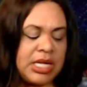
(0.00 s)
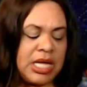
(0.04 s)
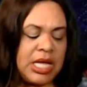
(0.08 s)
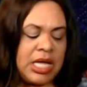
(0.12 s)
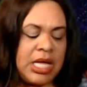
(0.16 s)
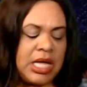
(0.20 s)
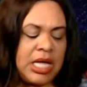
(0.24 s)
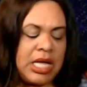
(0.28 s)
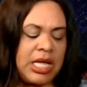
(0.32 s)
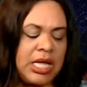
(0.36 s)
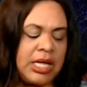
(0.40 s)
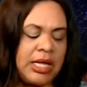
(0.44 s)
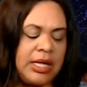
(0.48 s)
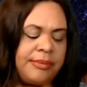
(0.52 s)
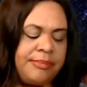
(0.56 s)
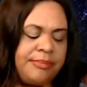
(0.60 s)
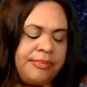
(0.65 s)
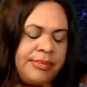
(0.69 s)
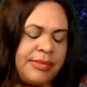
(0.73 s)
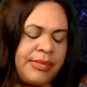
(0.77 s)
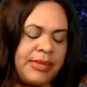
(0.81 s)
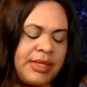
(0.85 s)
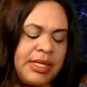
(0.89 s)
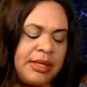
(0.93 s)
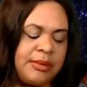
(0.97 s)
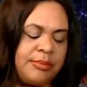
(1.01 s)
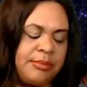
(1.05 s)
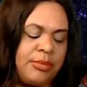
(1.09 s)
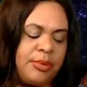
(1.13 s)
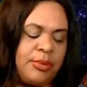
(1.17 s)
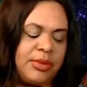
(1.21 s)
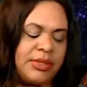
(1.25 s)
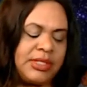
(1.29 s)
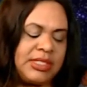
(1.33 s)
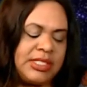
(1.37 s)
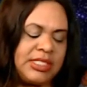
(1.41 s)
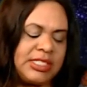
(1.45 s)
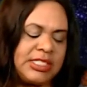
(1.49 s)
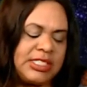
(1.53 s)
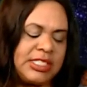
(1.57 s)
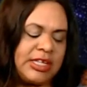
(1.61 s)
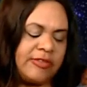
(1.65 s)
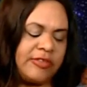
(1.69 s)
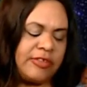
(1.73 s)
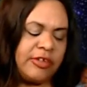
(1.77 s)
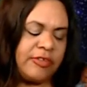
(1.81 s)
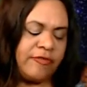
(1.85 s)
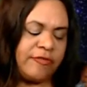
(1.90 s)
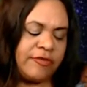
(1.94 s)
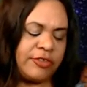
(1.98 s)
Um, but with this
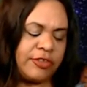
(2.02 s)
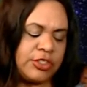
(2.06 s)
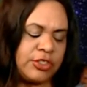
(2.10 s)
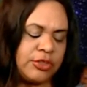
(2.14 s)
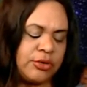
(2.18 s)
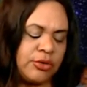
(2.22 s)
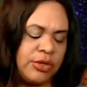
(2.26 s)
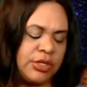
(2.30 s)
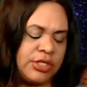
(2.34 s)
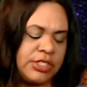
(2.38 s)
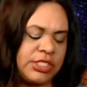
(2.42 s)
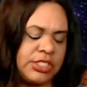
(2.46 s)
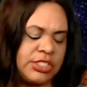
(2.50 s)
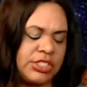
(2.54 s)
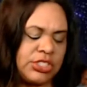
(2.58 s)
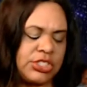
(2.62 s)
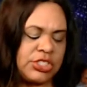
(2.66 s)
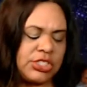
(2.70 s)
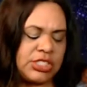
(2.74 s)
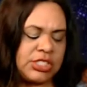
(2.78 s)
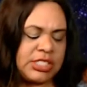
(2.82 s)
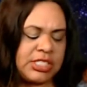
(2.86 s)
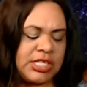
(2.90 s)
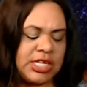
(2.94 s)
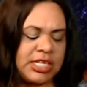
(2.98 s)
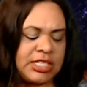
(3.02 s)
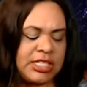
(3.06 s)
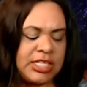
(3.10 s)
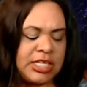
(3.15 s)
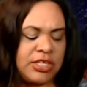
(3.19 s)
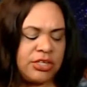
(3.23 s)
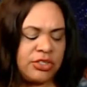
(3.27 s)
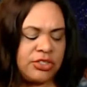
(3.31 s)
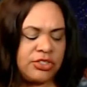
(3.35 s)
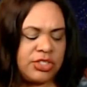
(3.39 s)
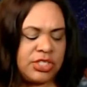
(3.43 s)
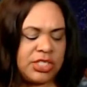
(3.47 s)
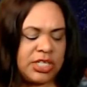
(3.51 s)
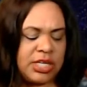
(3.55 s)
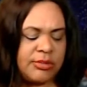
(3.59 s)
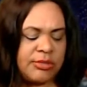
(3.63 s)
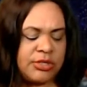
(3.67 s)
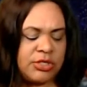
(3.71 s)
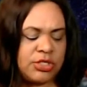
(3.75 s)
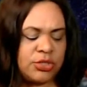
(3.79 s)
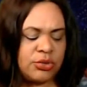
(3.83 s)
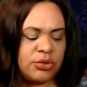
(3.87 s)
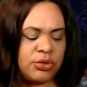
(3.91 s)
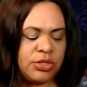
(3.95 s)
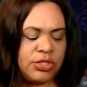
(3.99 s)
Seven of Swords, it's just like the energy coming
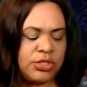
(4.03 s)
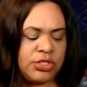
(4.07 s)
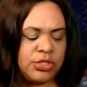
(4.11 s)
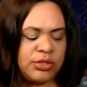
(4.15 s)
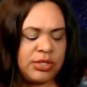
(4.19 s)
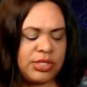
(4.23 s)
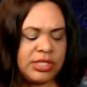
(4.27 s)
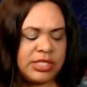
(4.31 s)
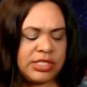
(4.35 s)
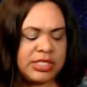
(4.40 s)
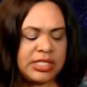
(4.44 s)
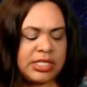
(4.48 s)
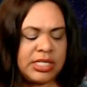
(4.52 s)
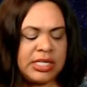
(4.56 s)
towards you is